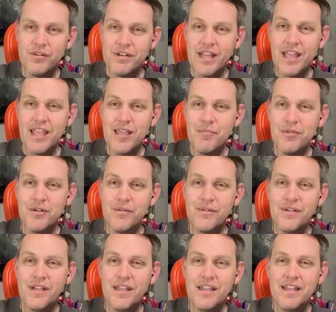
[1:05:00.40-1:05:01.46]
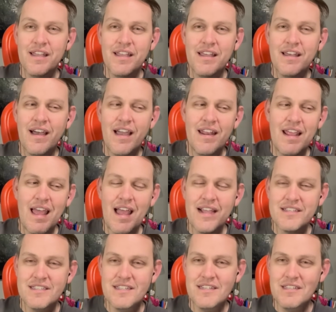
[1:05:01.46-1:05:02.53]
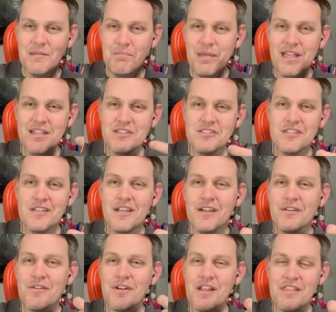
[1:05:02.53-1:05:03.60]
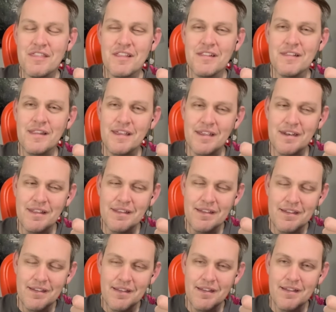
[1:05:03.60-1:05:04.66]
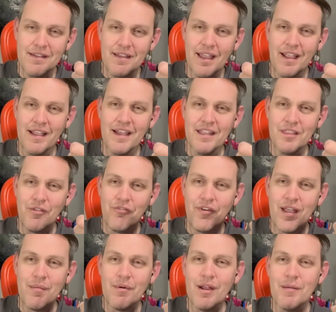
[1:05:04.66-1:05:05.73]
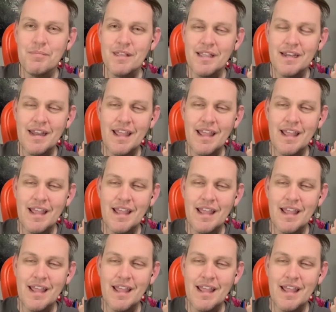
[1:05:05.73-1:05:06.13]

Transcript: in diameter, I had accidentally pinched it underneath the lid and cut the fiber optic in